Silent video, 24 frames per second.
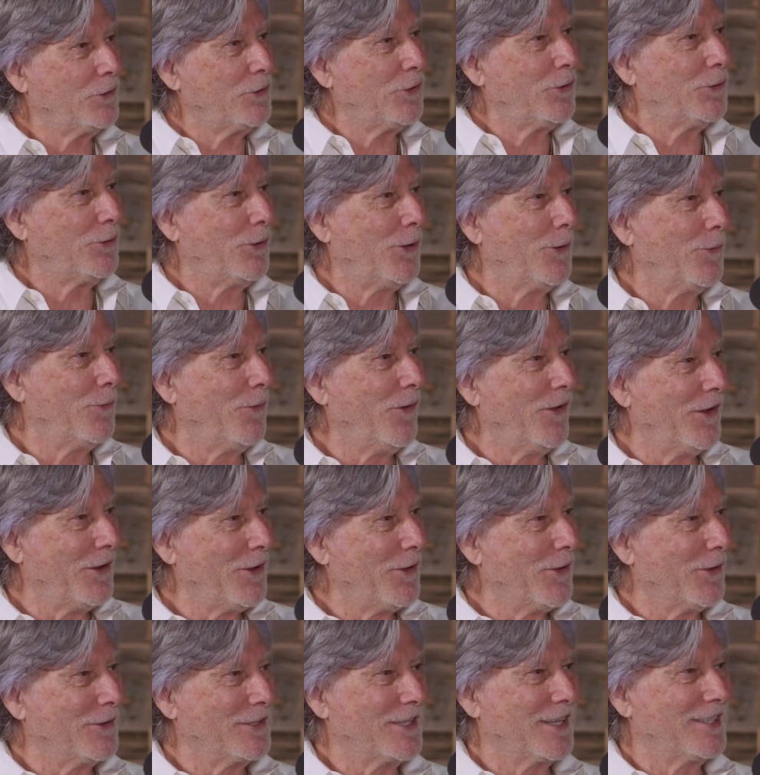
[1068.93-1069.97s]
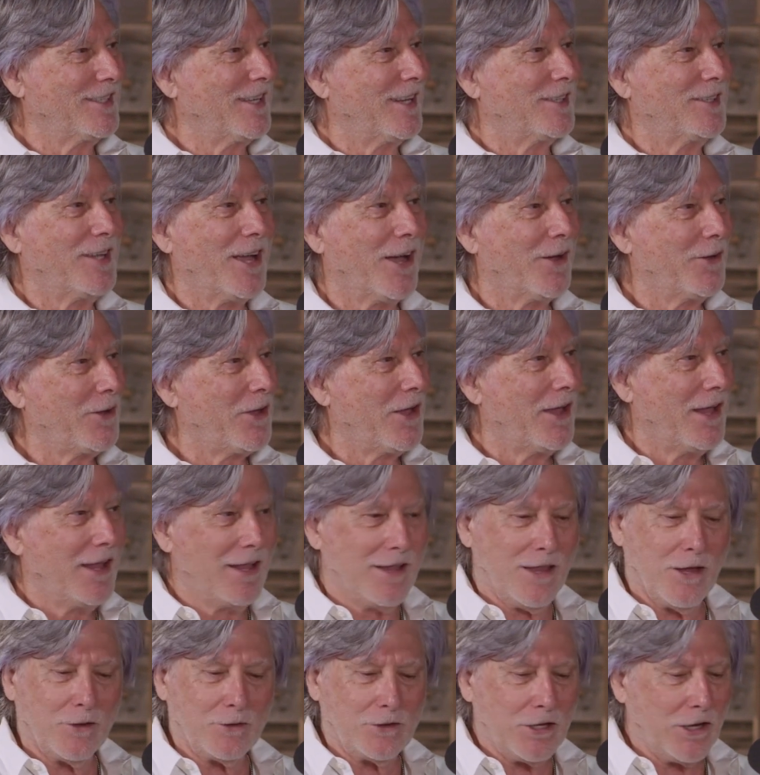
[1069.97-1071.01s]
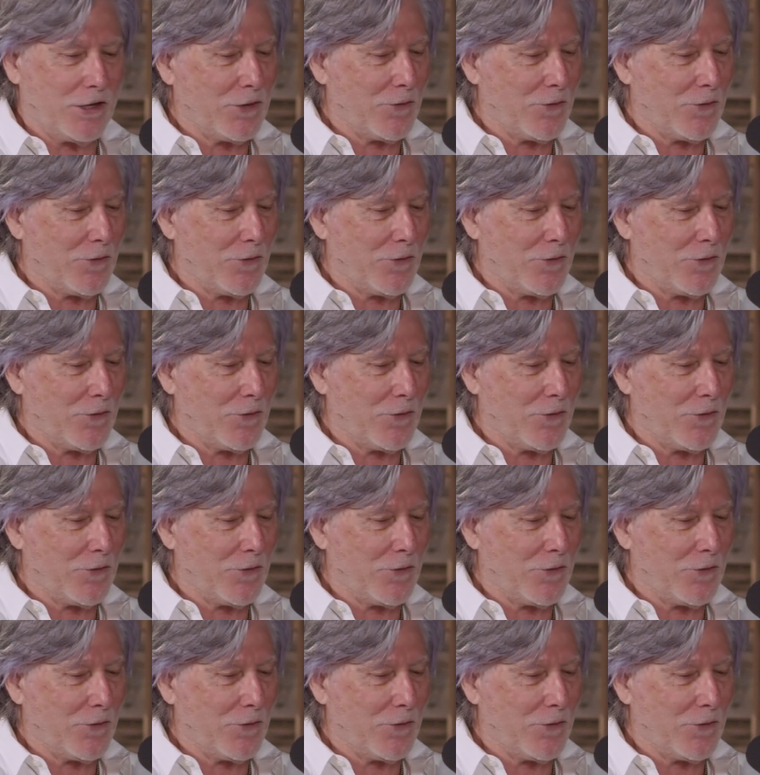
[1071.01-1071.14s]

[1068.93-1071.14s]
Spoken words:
YouTube videos because they'll tell